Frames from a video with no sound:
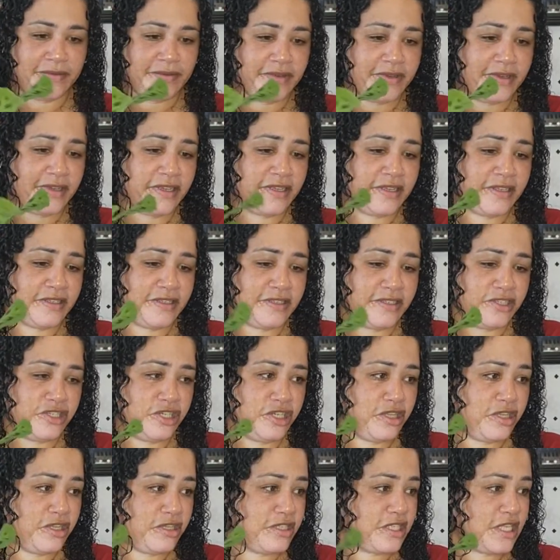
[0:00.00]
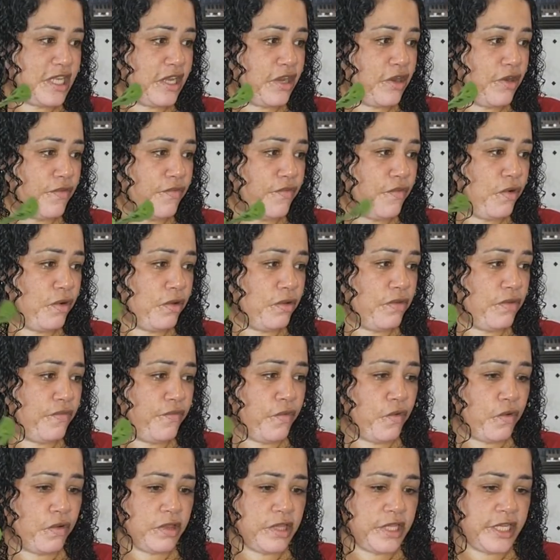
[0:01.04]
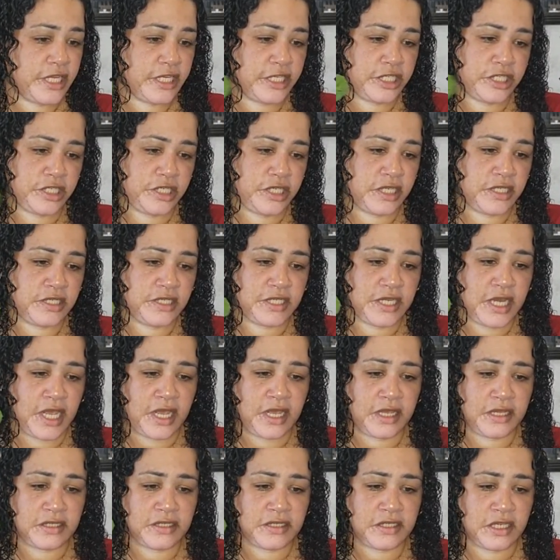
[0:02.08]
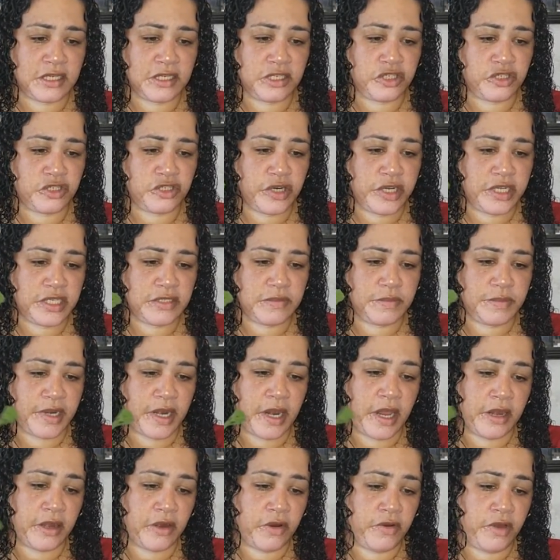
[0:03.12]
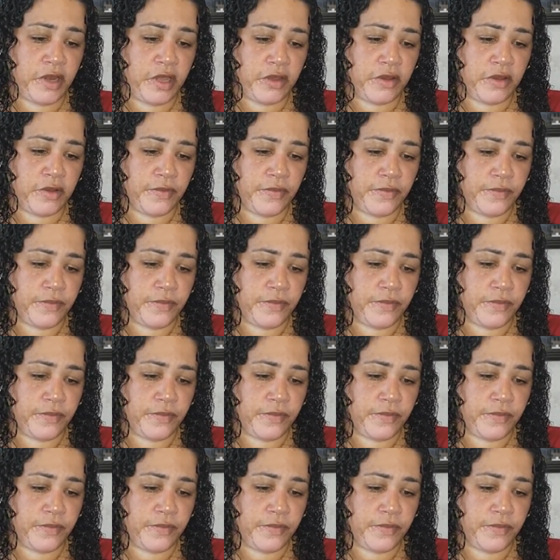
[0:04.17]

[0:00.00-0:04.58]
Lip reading: Because she looks like her foliage does not sun stress, but I don't know.